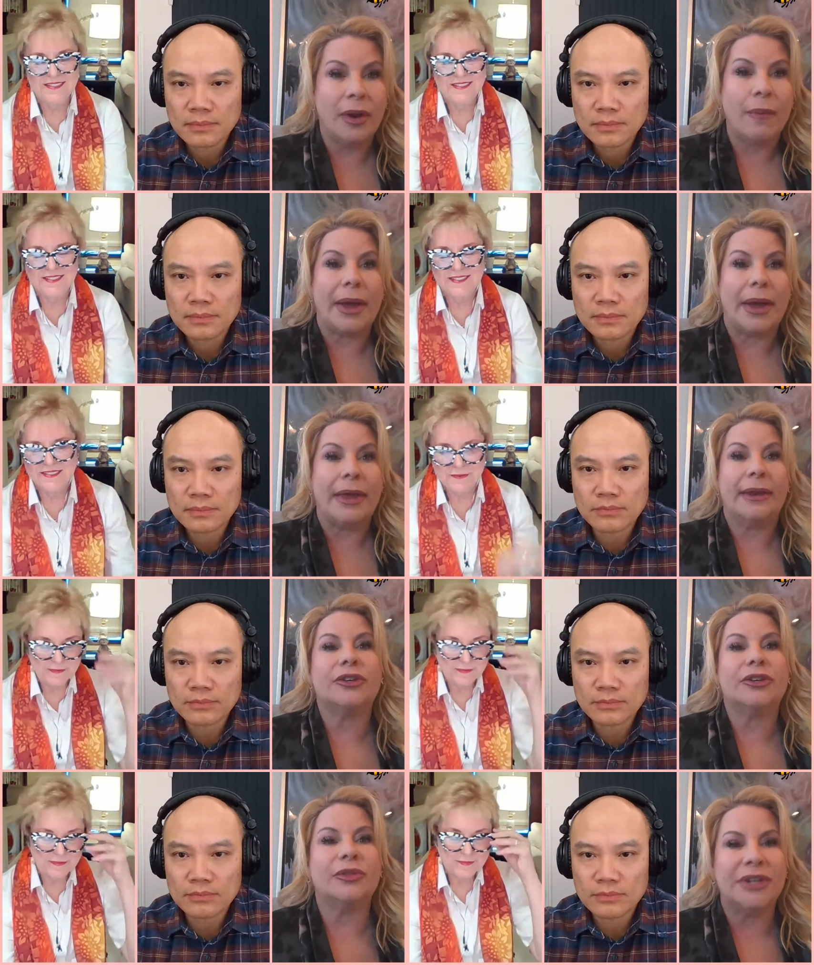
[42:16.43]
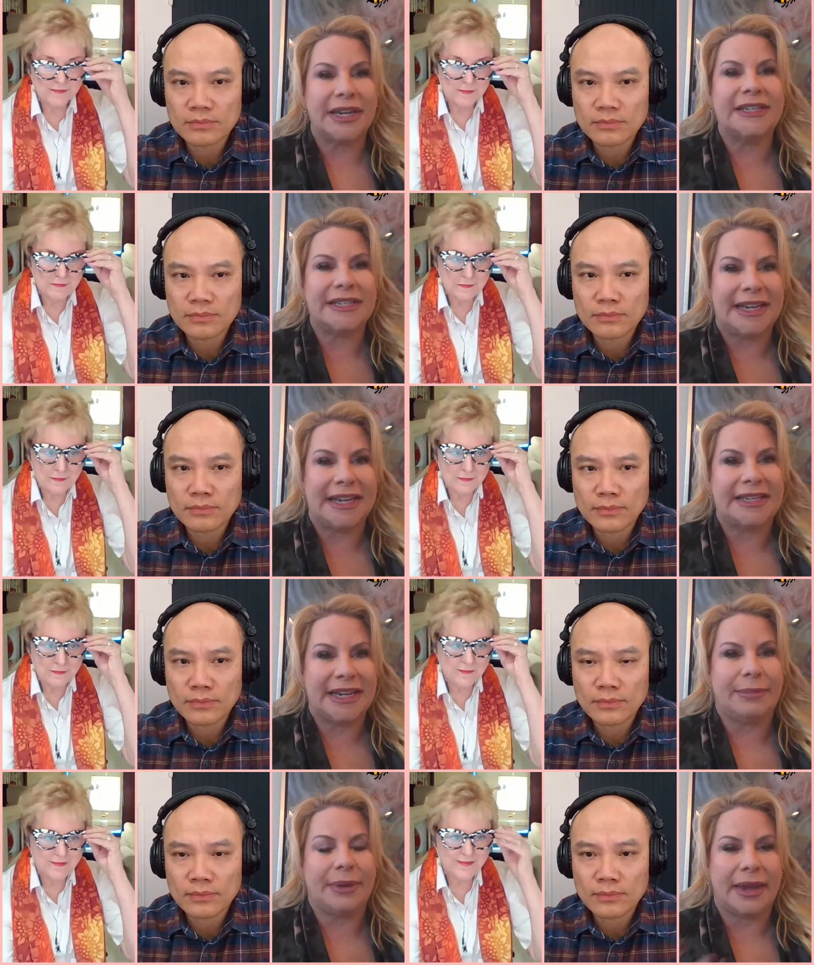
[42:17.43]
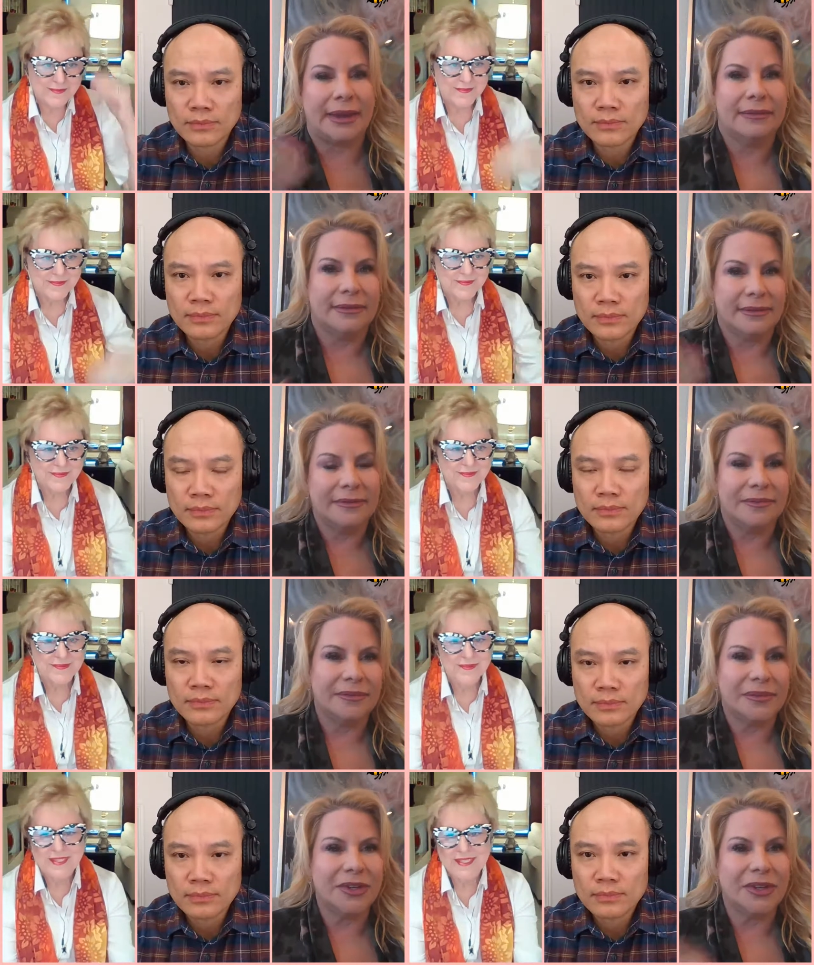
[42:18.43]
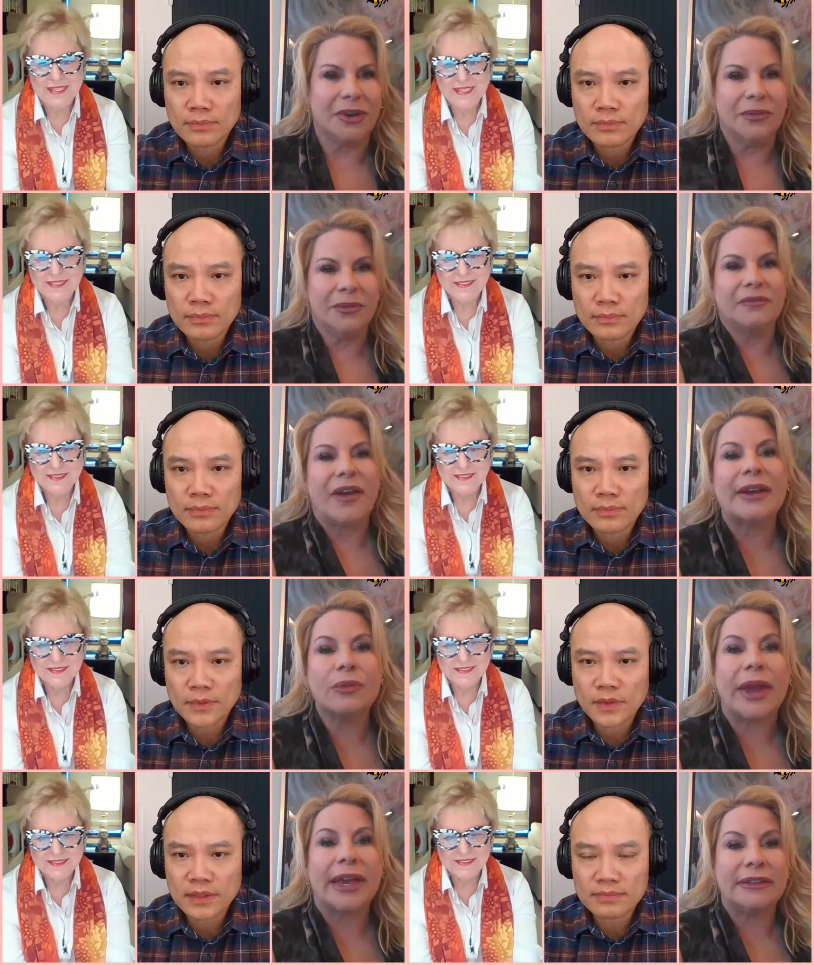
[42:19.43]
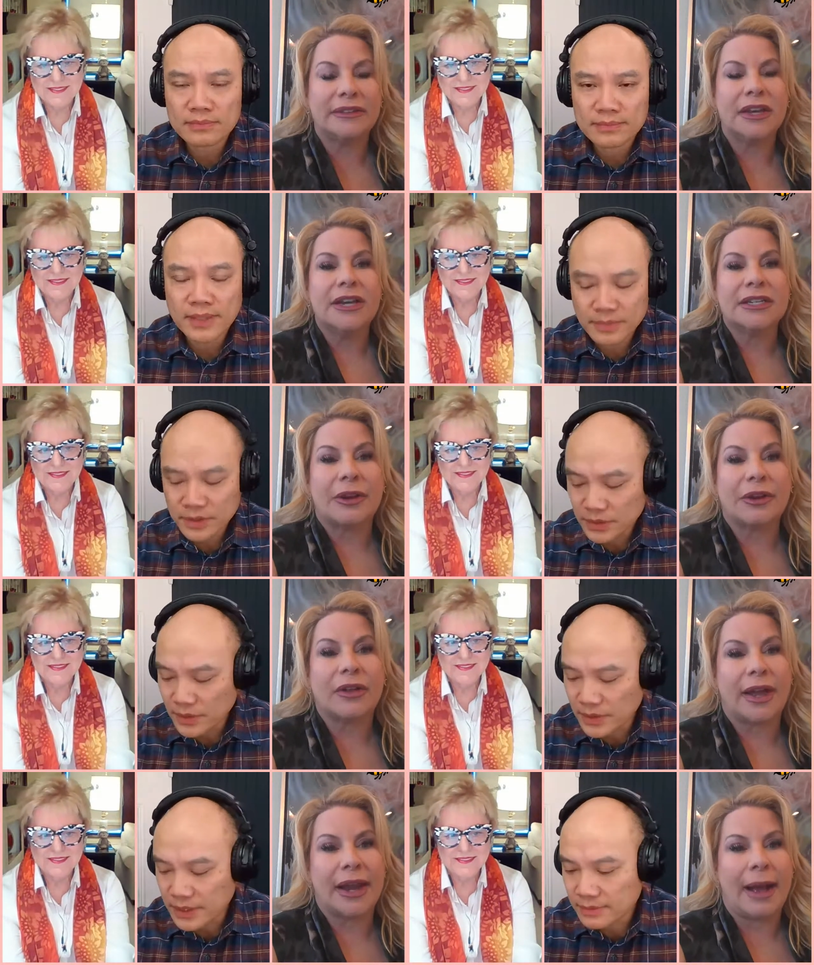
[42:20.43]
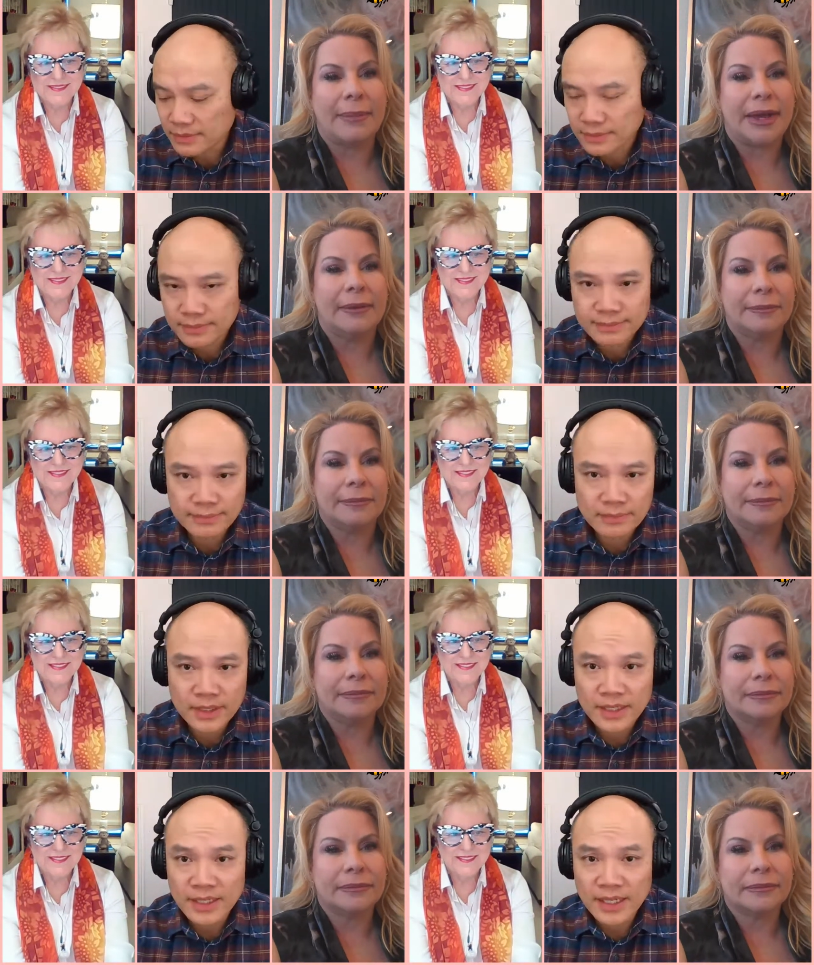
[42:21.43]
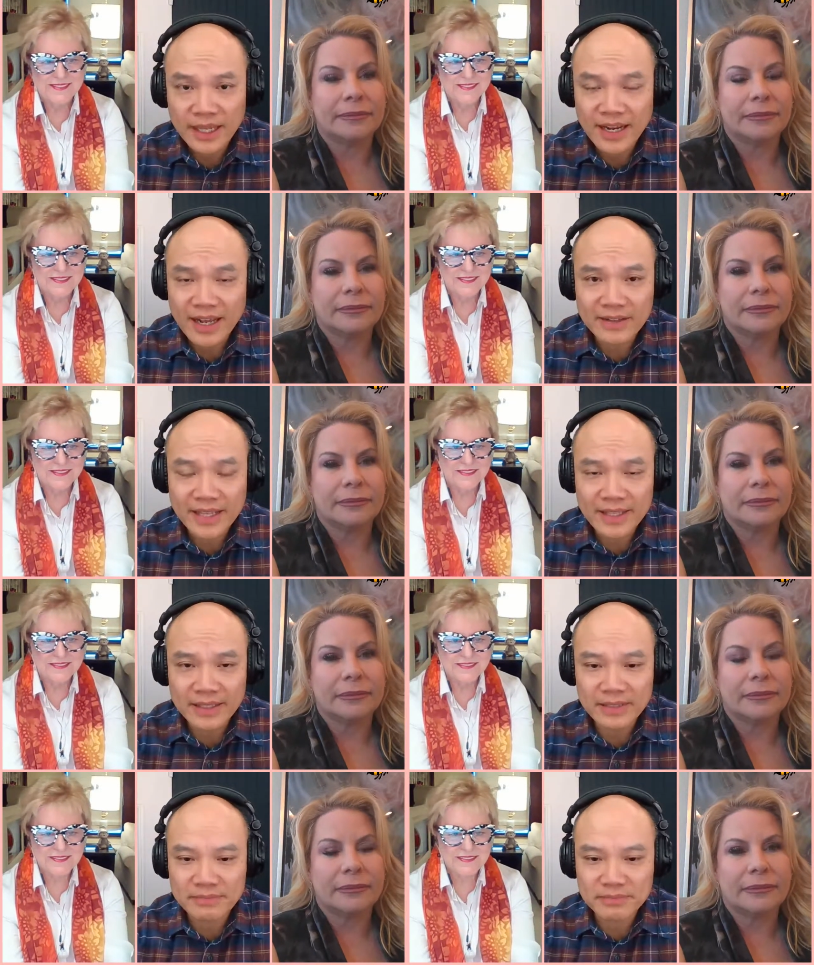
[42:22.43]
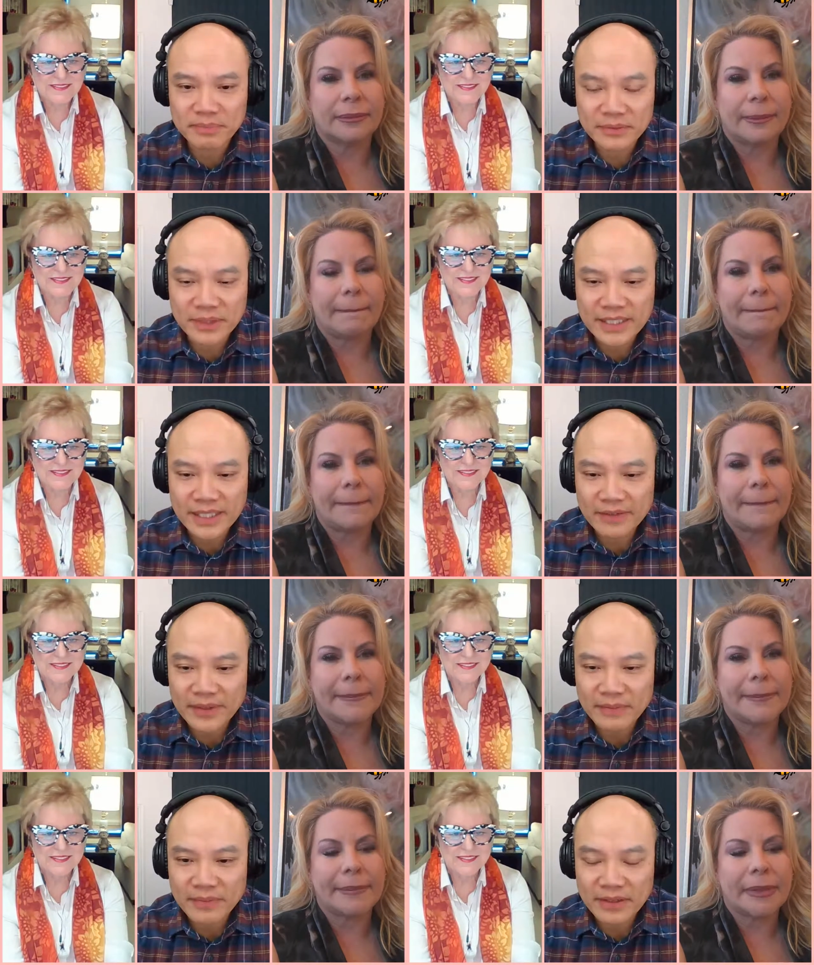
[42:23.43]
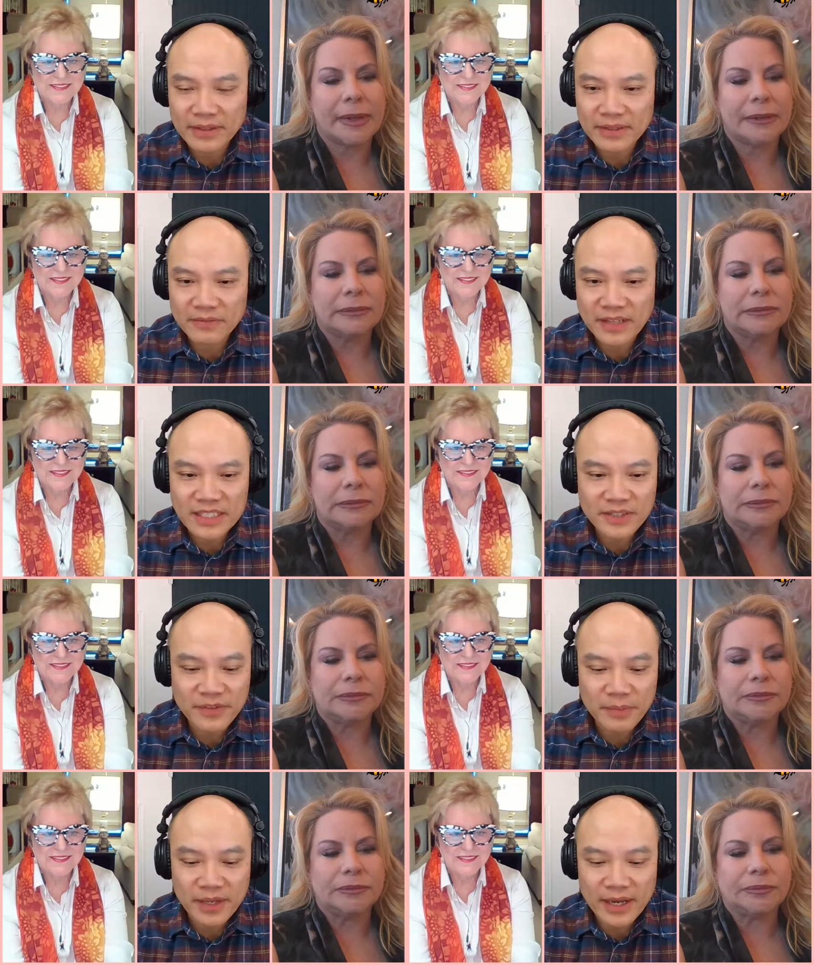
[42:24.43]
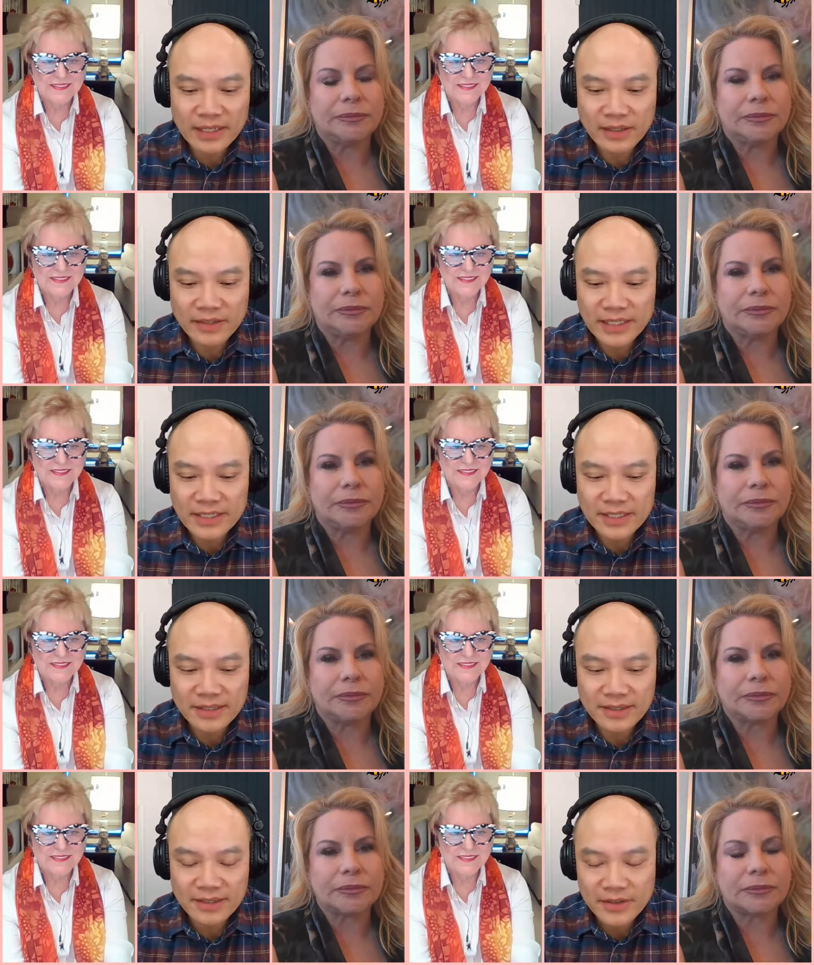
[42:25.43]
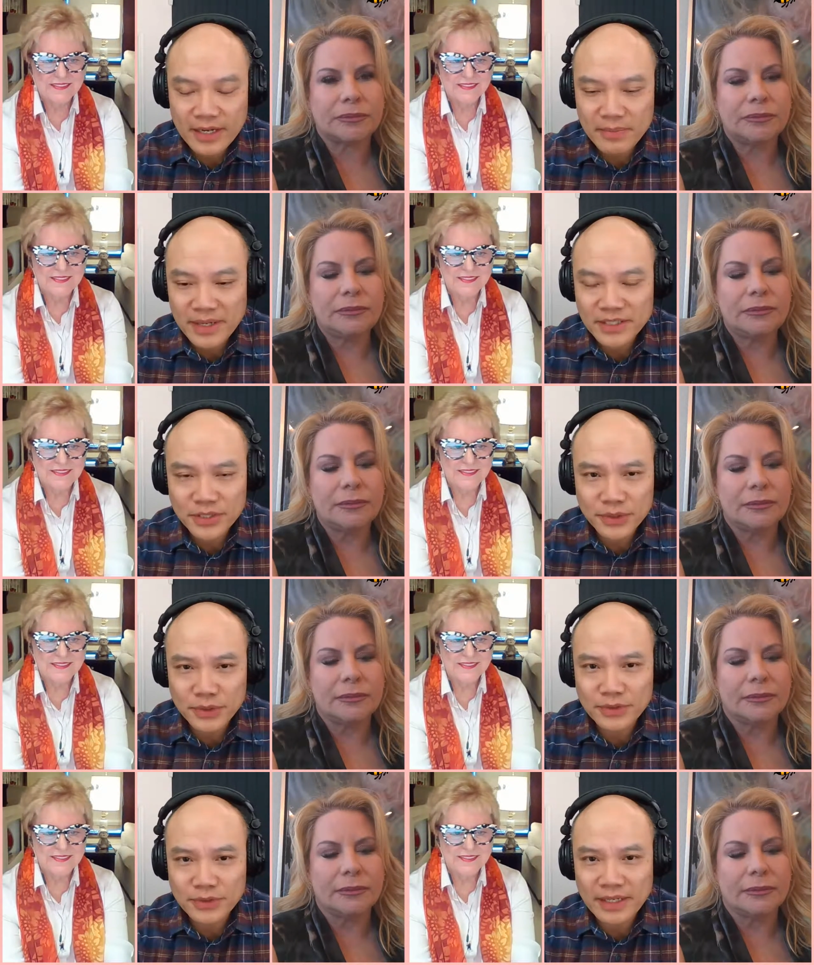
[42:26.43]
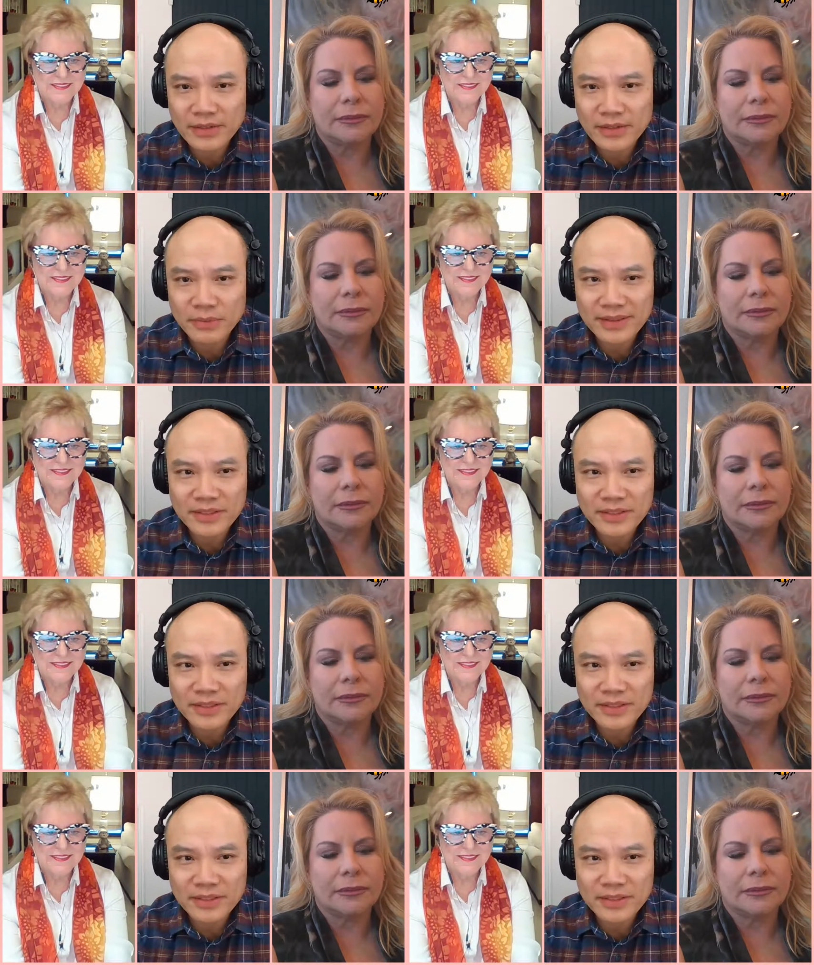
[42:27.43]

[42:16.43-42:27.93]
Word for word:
Speaker 1: But mm. you need to dig deep and, you know, find ways no, to make absolutely. your client happy
Speaker 2: and not it, it, really i mean my, the philosophy behind all that is you got to make sure that you make the